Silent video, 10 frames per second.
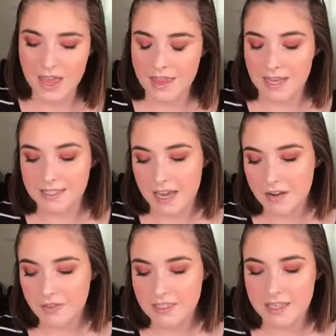That's kind
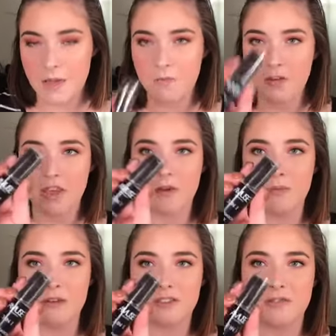of the same for the
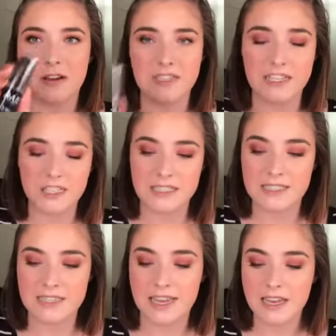Amuse foundation
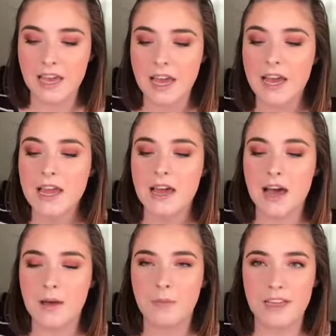stick.
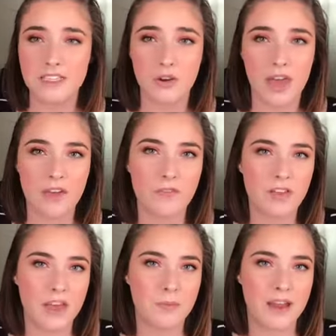It's okay for
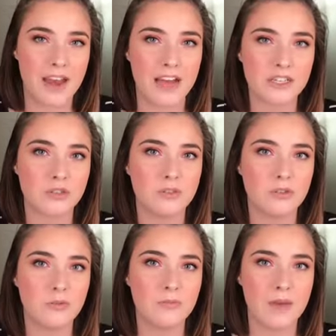like my
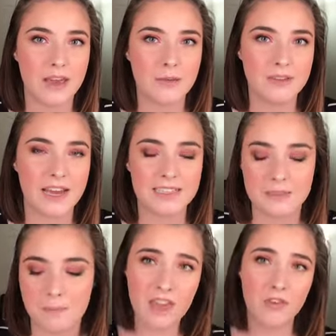natural makeup
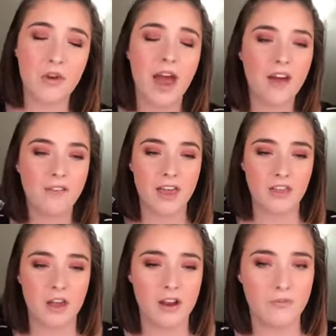days. If you have a
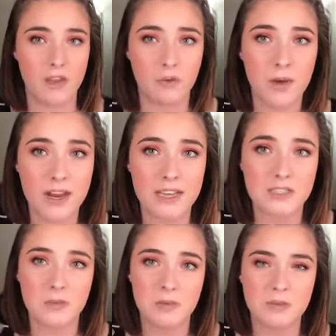lot of like redness
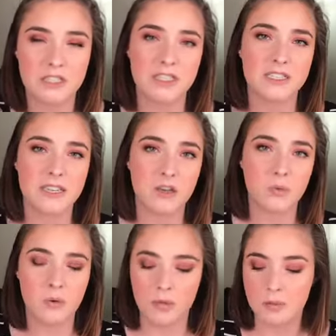or blemishes, you
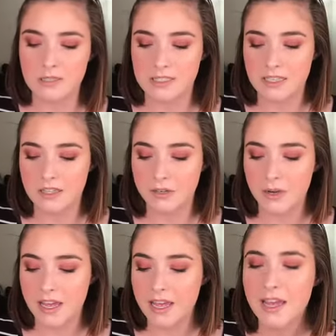will be able to see through
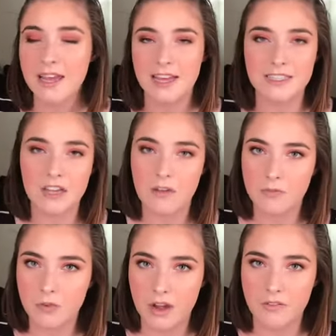it. It's not
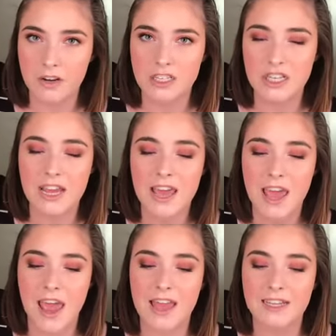full coverage,
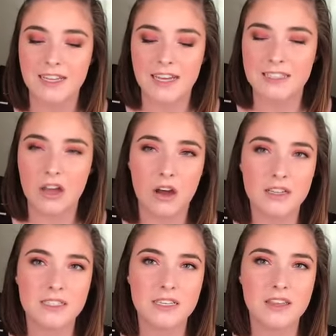and it's
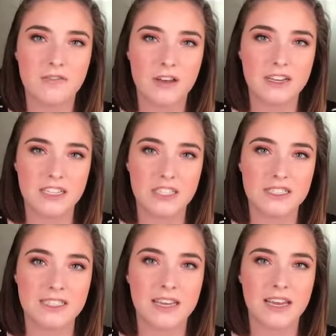honestly, the foundation
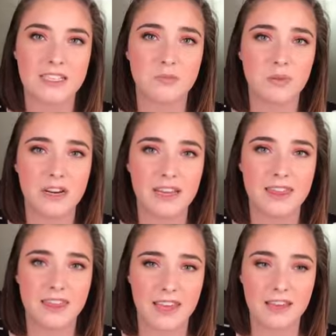stick is pretty
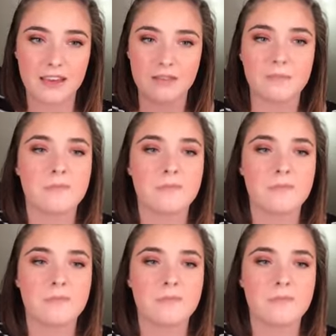thick.